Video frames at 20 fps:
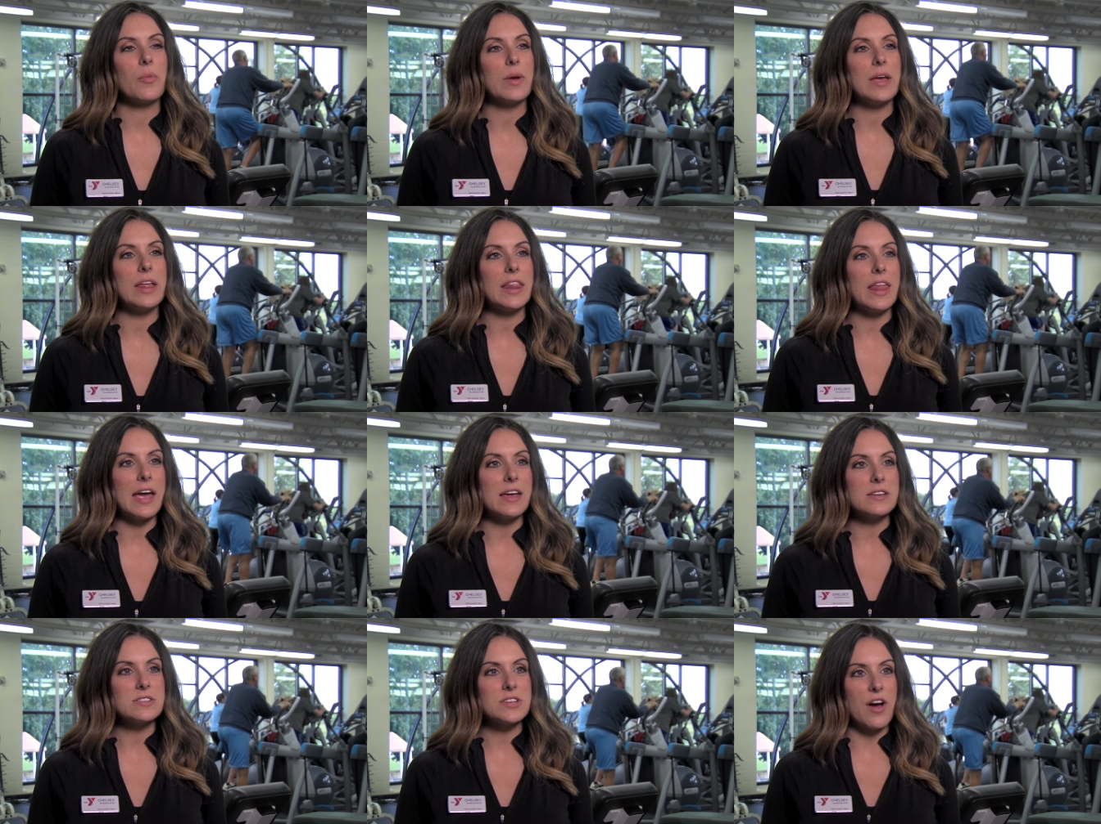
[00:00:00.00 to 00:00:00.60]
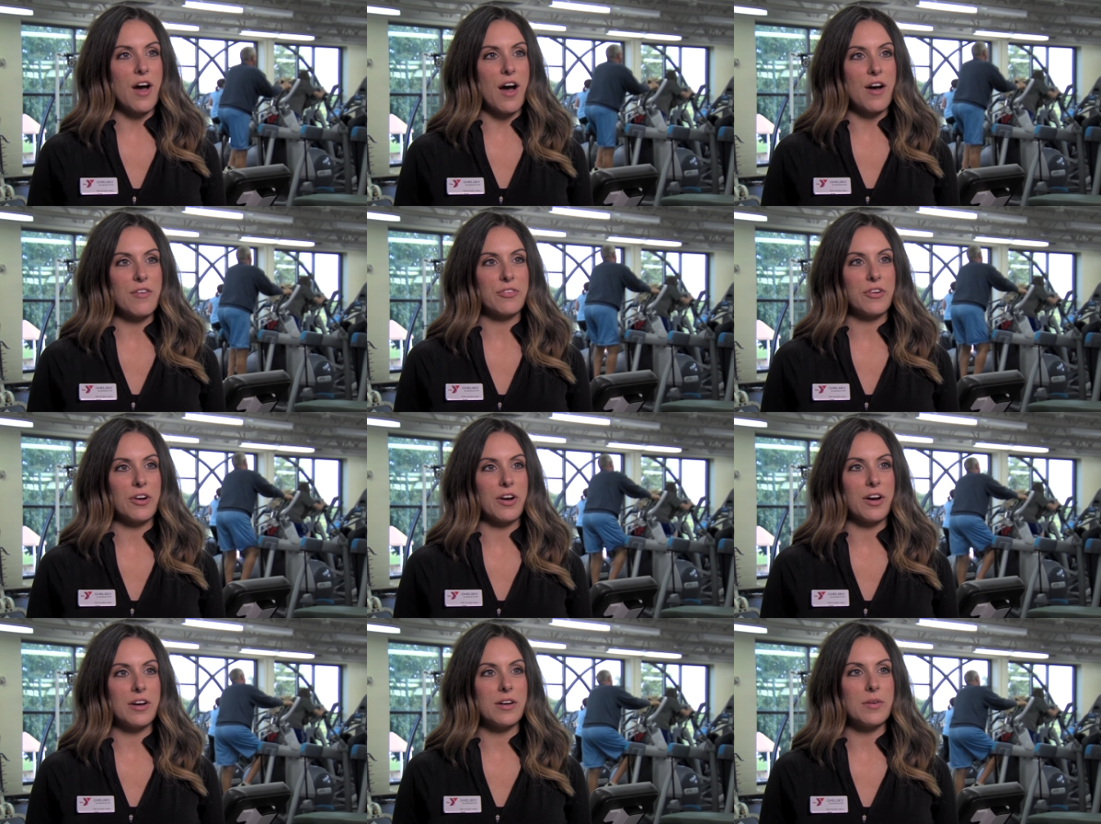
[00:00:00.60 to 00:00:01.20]
we like to
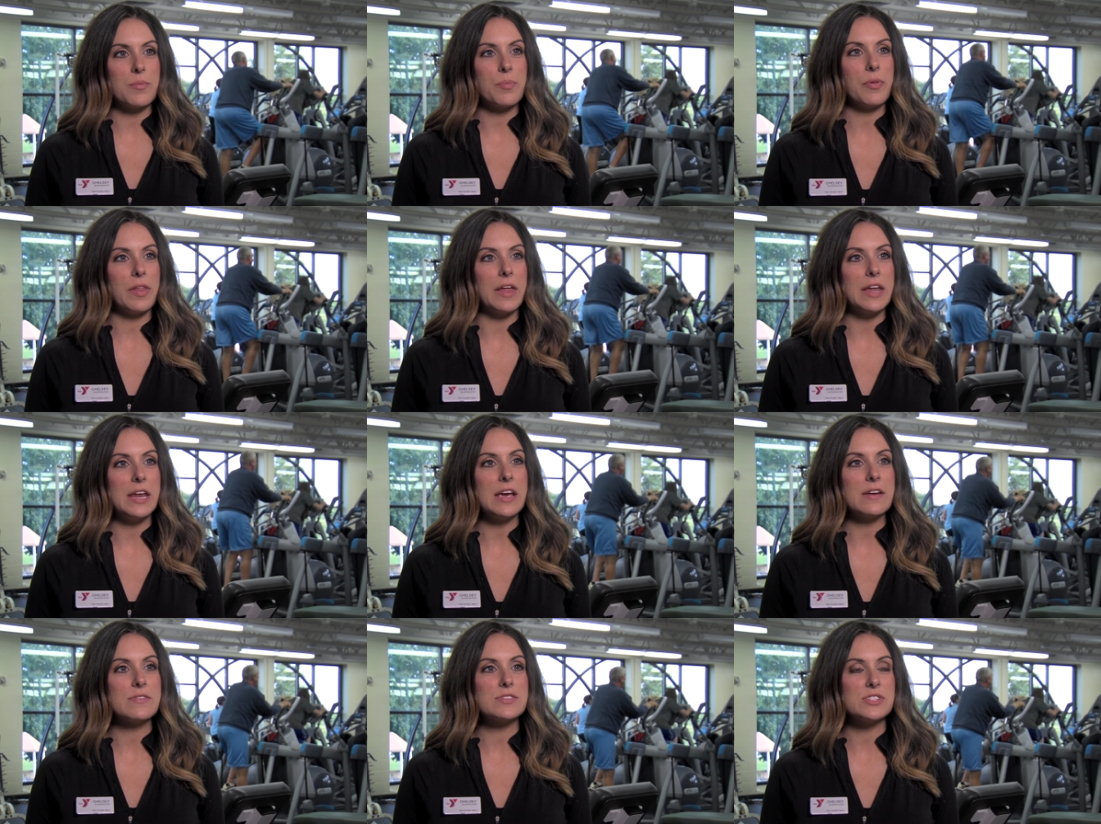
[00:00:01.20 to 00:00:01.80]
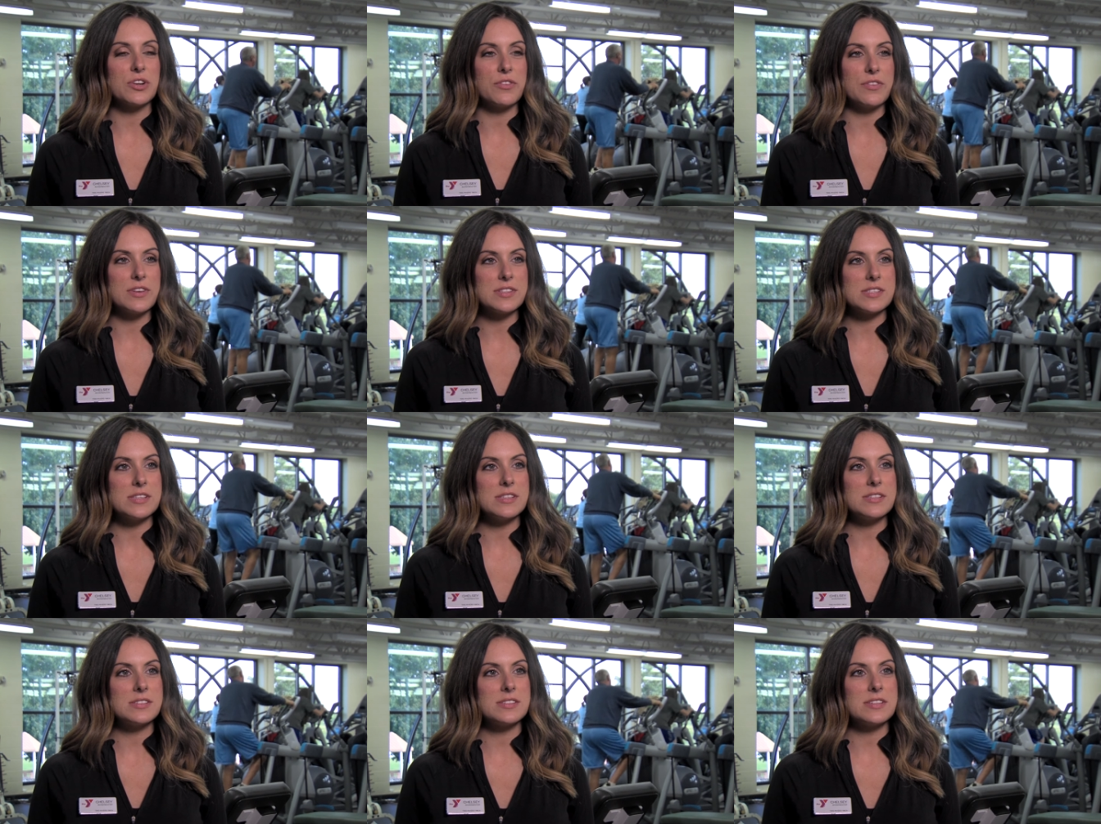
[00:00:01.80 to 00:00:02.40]
offer plenty of
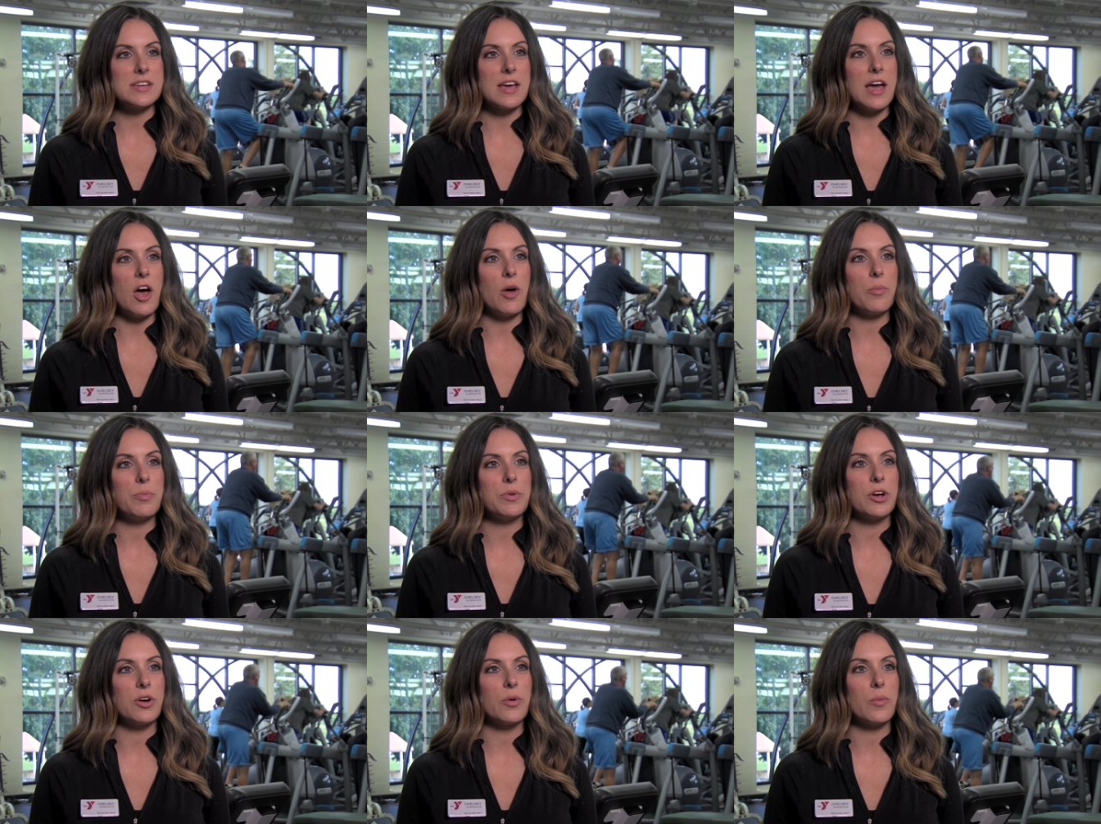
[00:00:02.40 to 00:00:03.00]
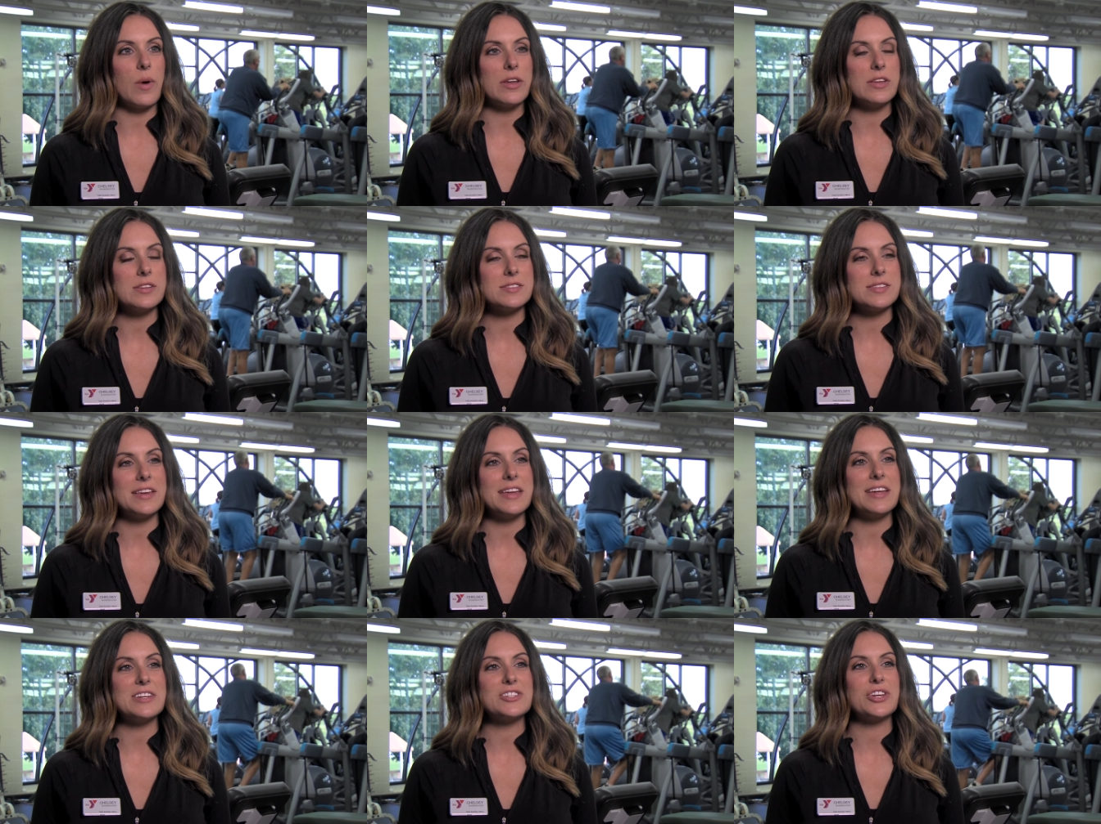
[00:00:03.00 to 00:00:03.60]
services to help your
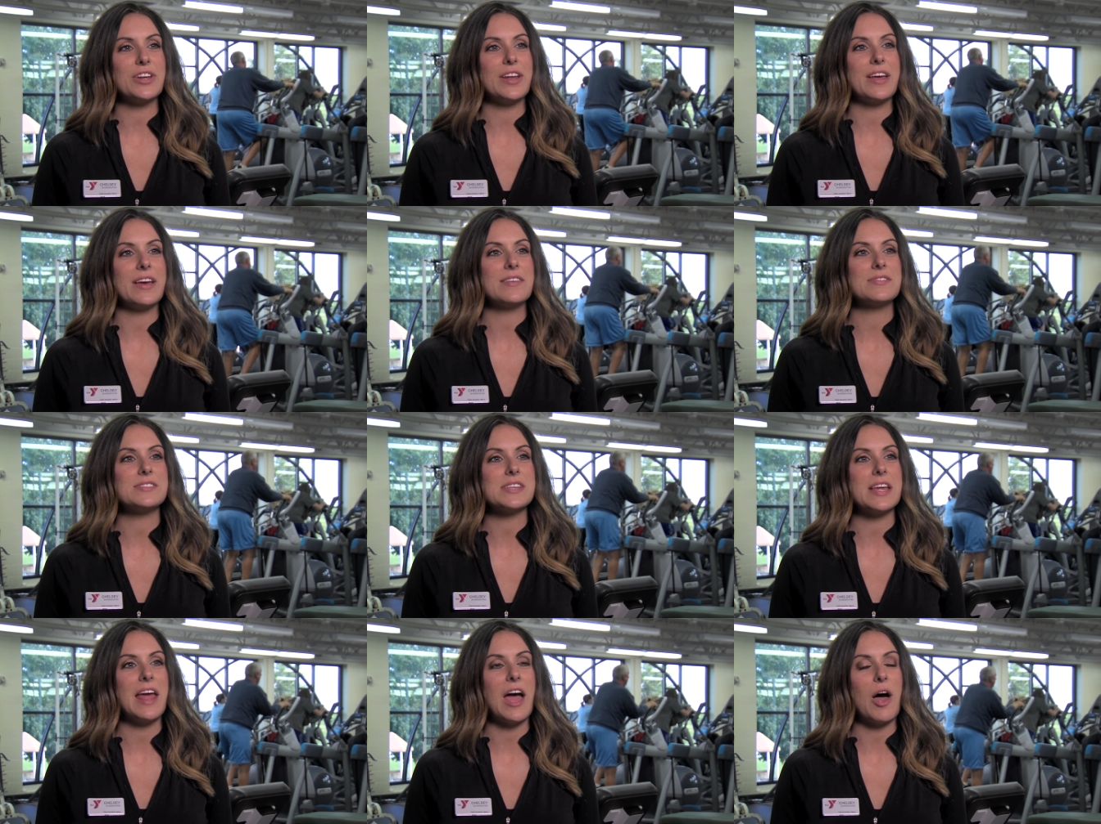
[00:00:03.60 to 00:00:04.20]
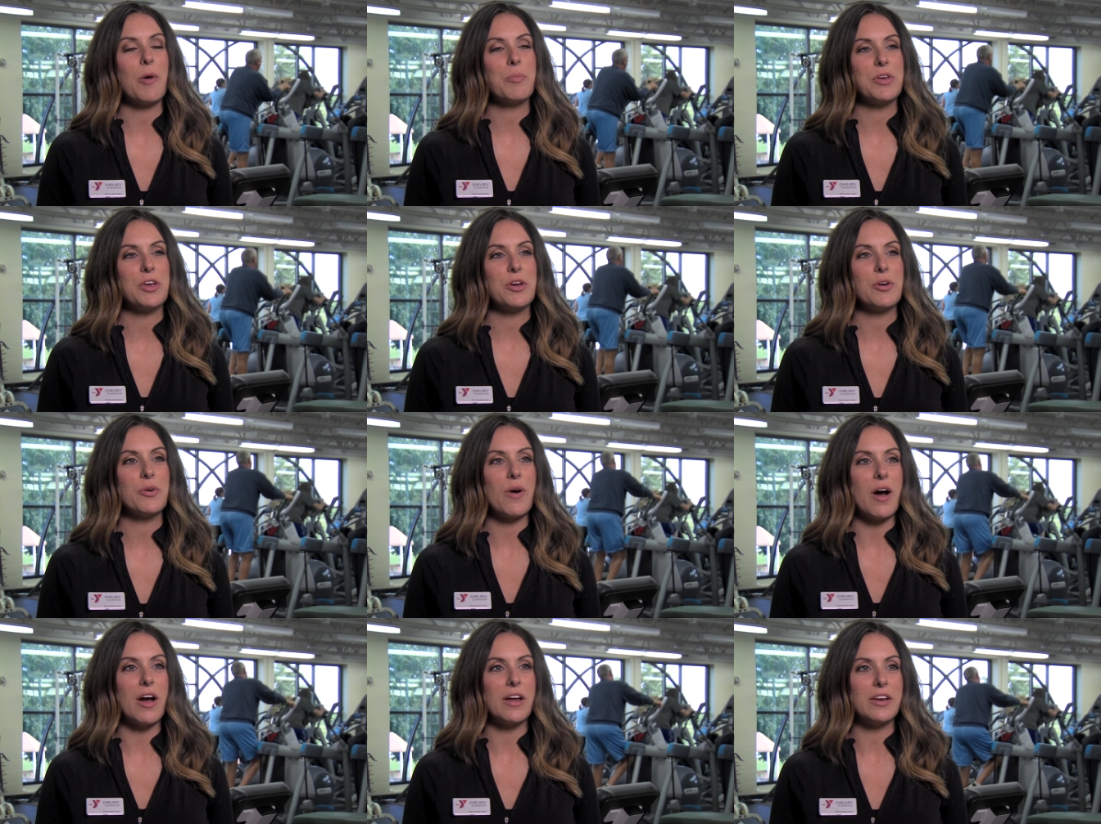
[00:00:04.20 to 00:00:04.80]
wellness initiatives and help
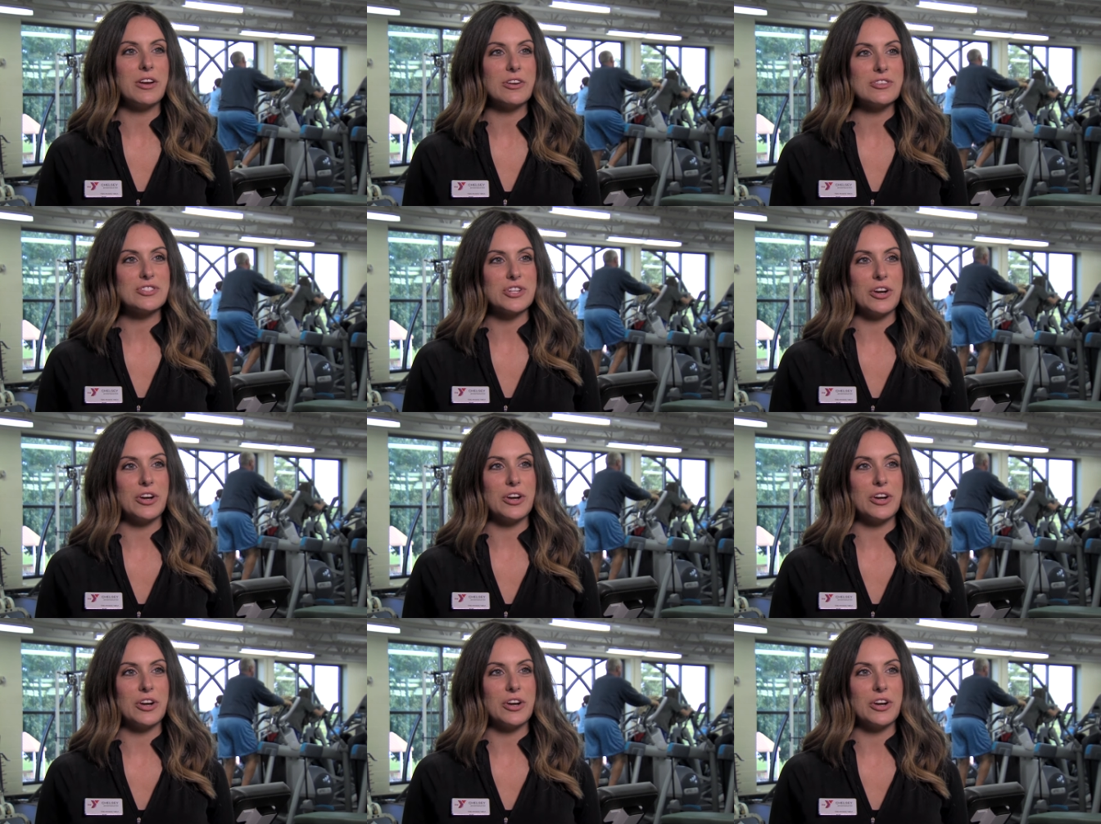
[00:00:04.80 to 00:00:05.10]
you on your